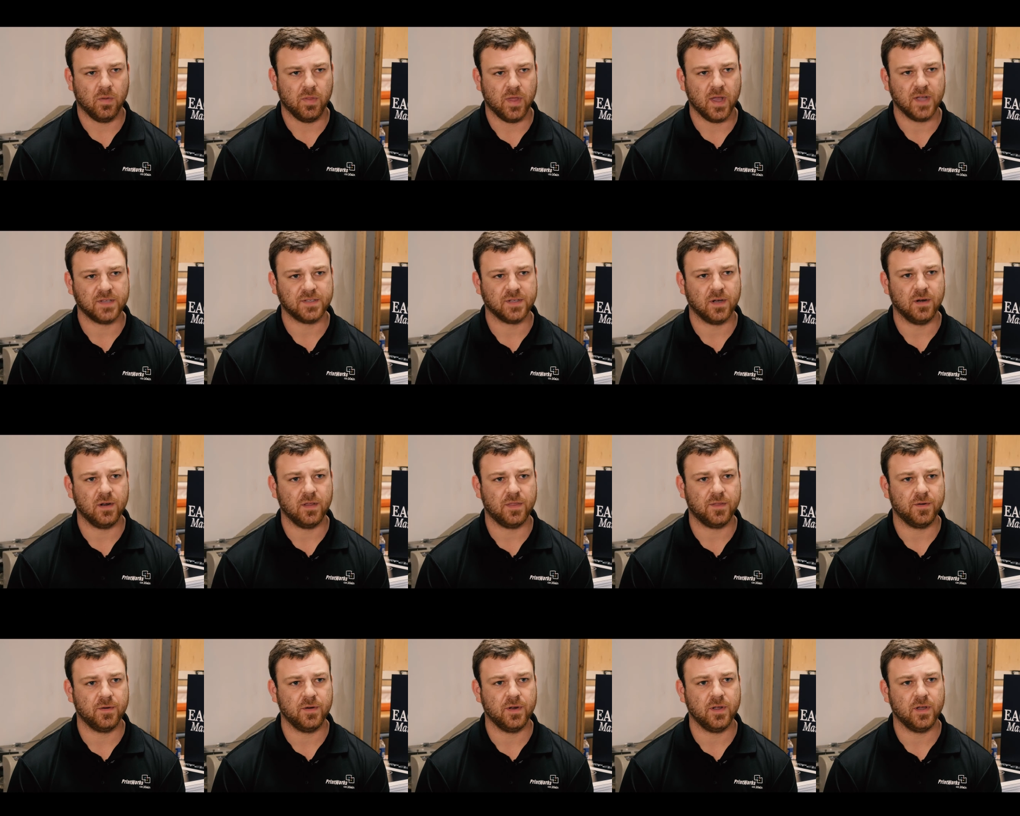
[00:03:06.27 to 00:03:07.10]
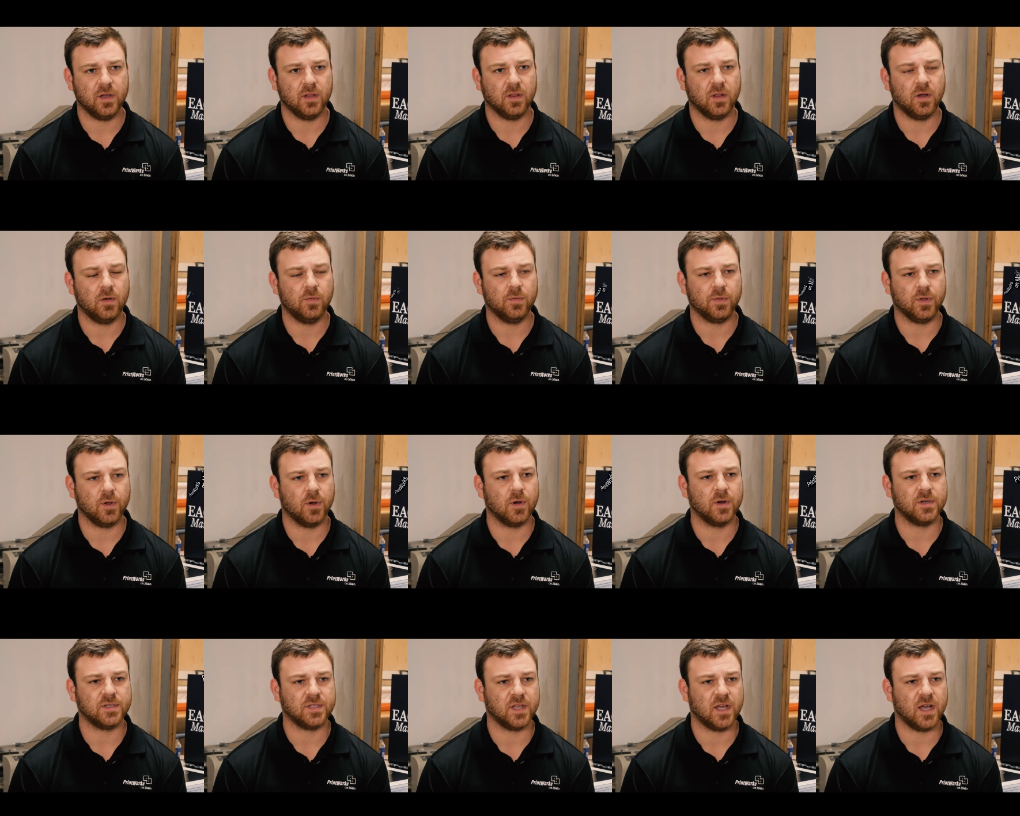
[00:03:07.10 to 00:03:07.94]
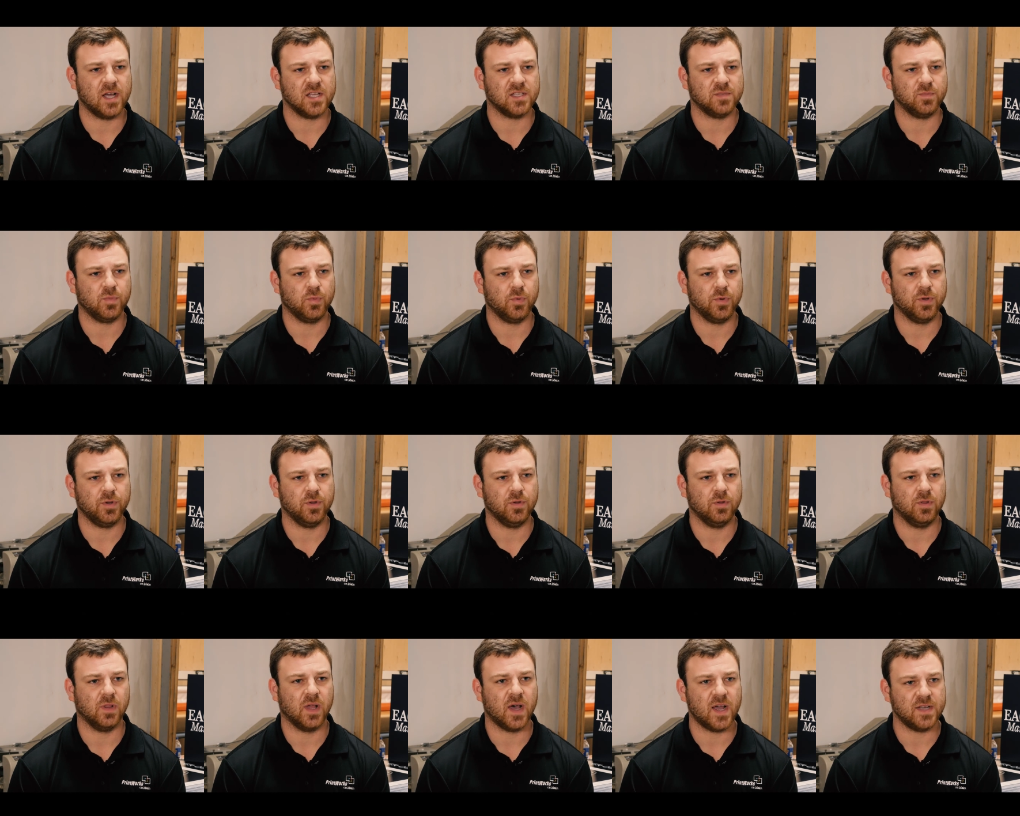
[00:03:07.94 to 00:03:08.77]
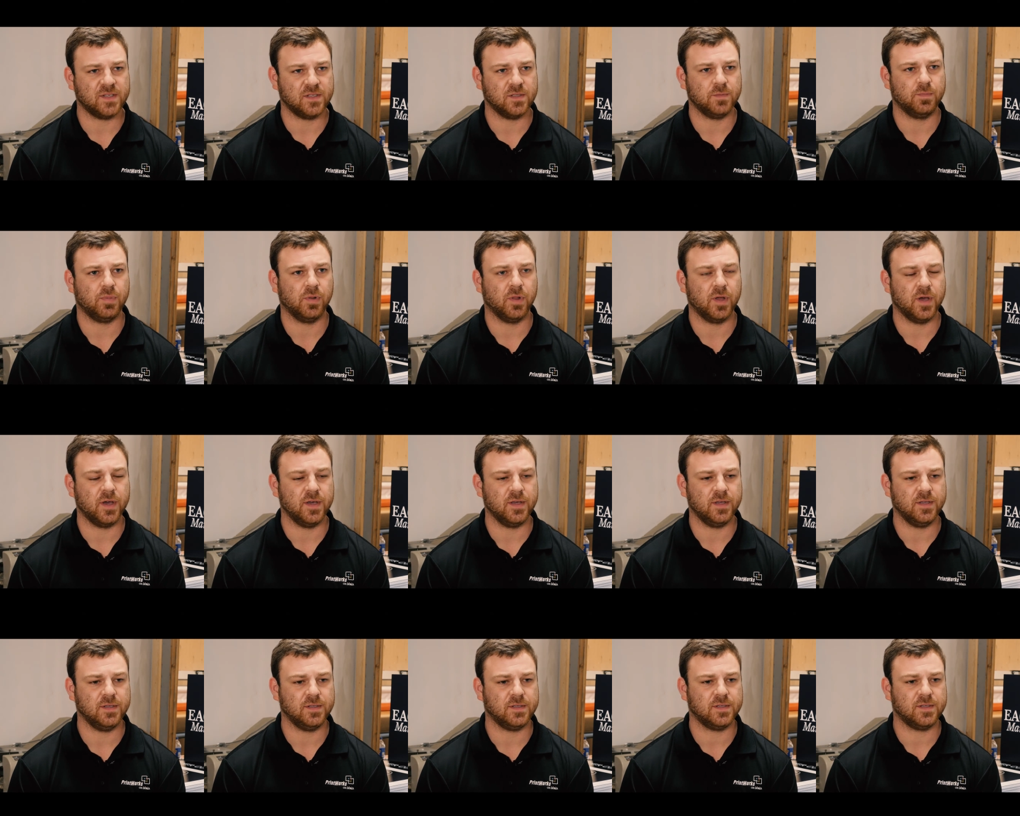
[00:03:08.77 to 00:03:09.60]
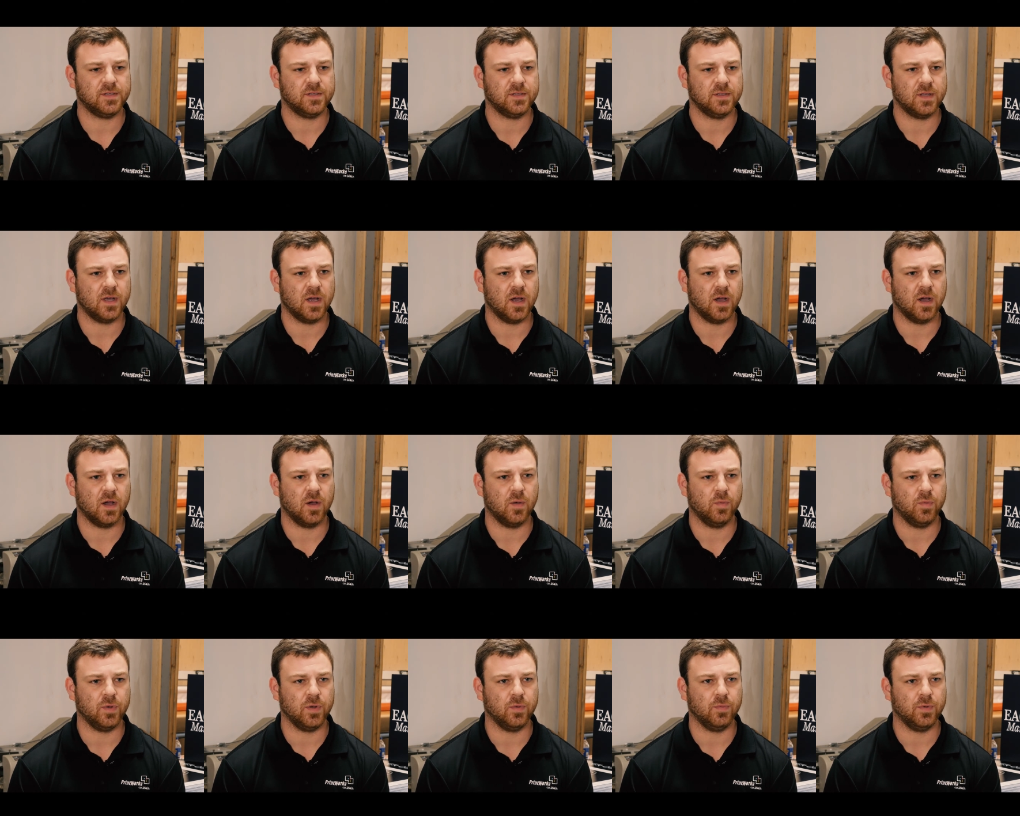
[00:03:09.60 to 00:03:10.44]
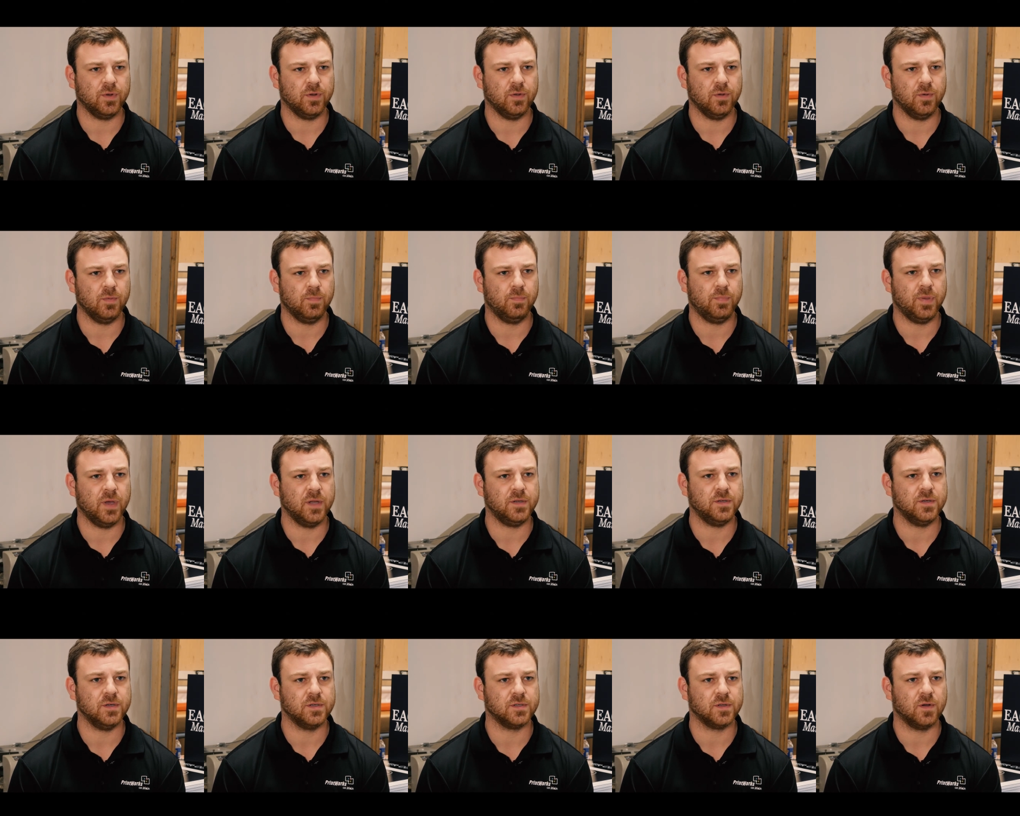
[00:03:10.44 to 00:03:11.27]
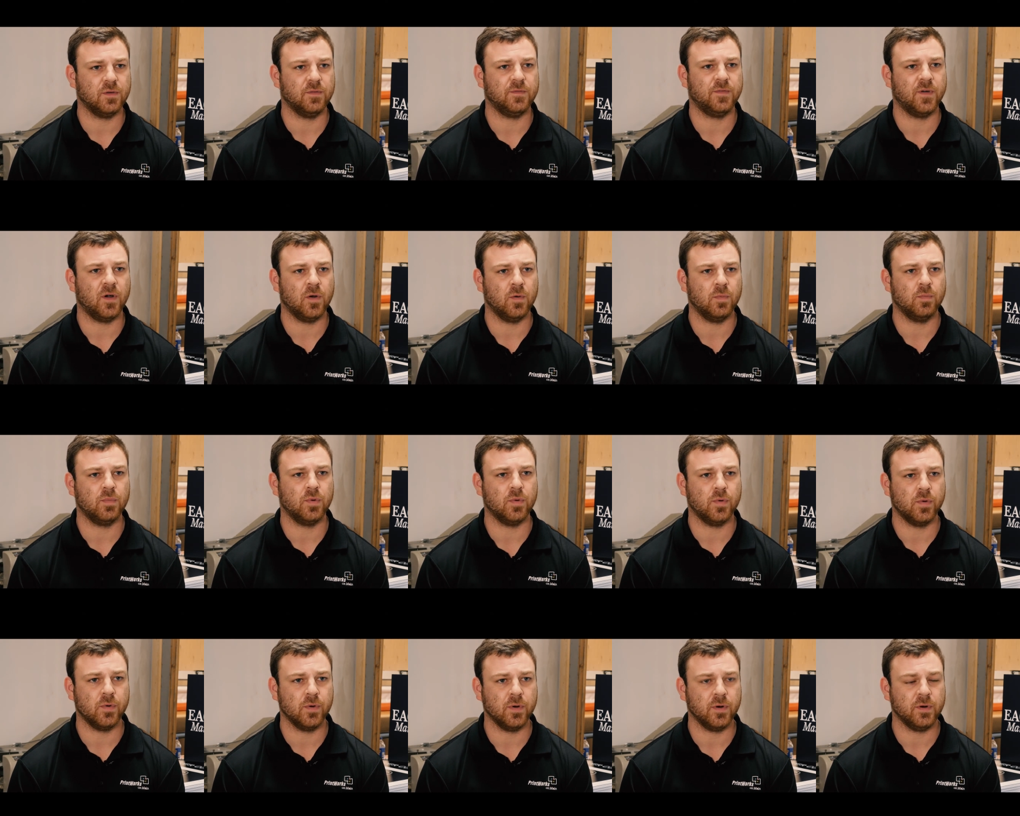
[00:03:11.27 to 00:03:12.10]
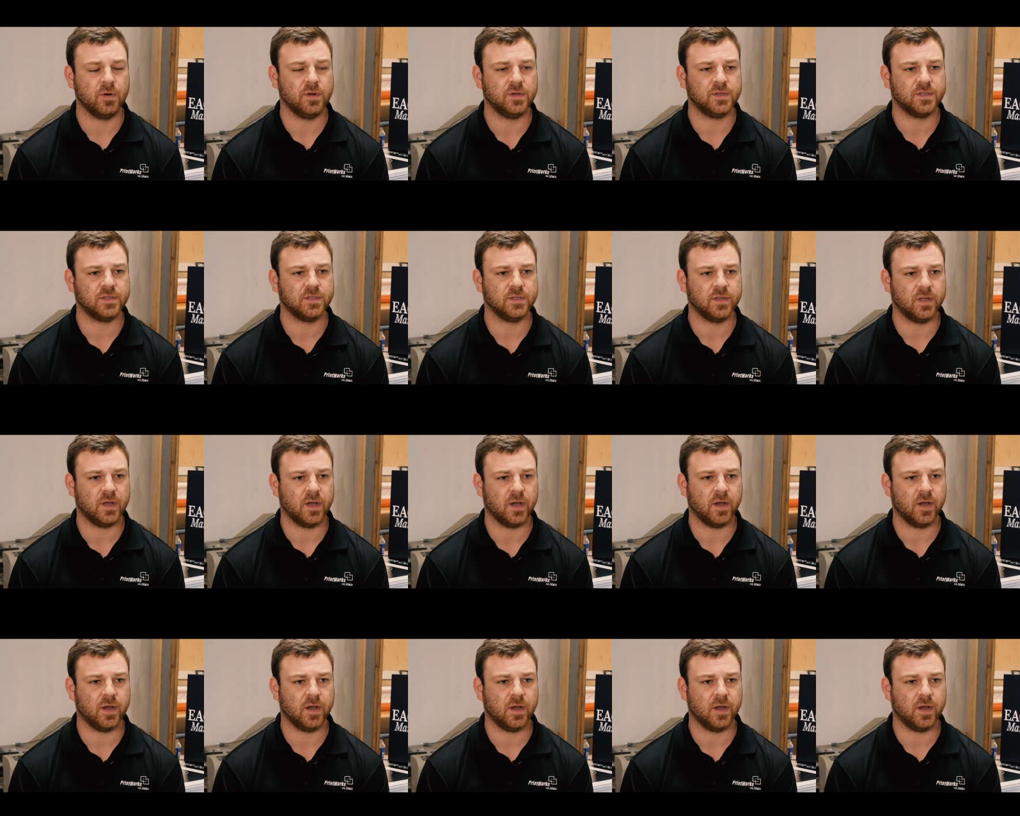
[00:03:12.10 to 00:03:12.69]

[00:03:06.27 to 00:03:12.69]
the X-33, along with yard signs, we do license plates, we do pictures on foam boards,